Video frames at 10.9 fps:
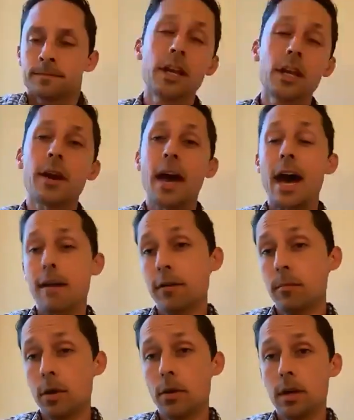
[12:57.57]
at about
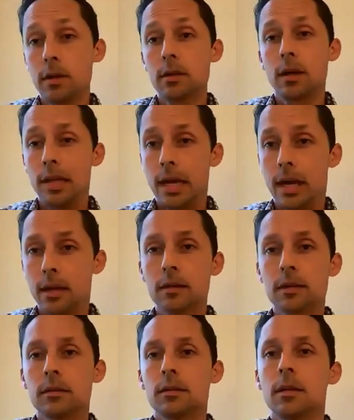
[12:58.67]
500,000 a day.
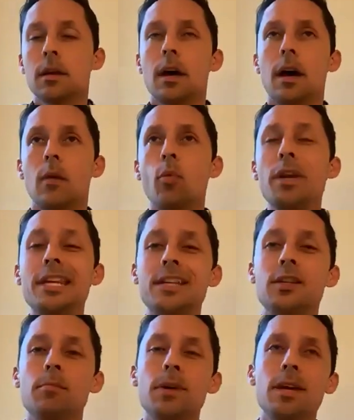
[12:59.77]
We need
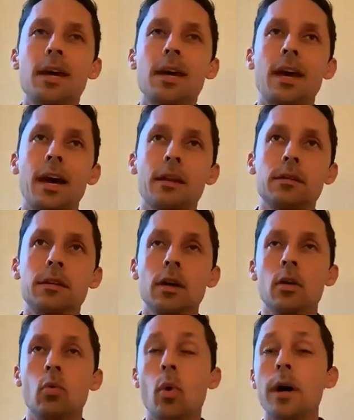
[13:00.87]
to be at,
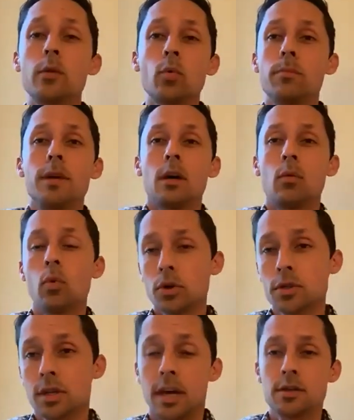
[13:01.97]
1 would be a worst
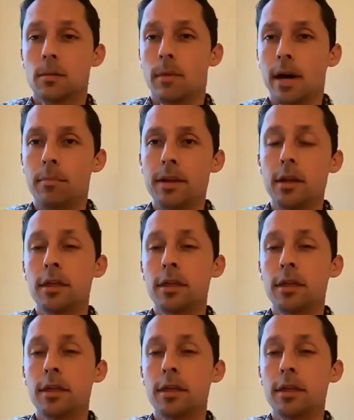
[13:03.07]
case, in my opinion.